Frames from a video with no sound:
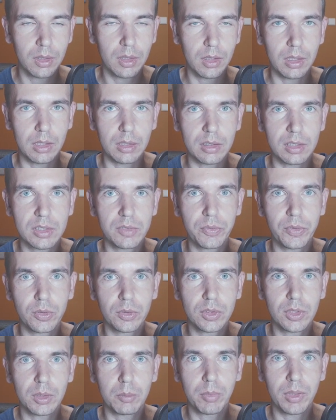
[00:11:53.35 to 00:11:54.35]
this
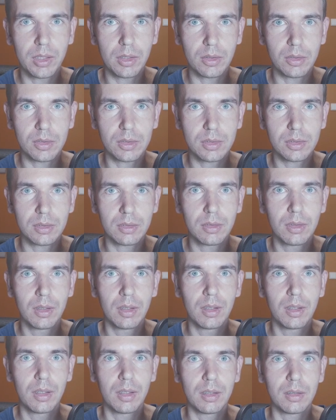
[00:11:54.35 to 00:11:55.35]
future because
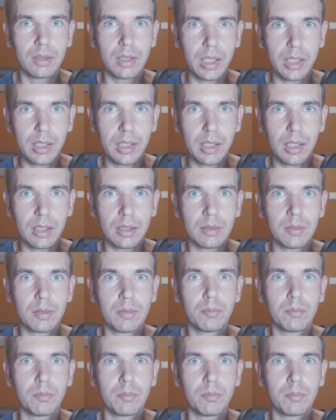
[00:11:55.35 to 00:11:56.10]
they can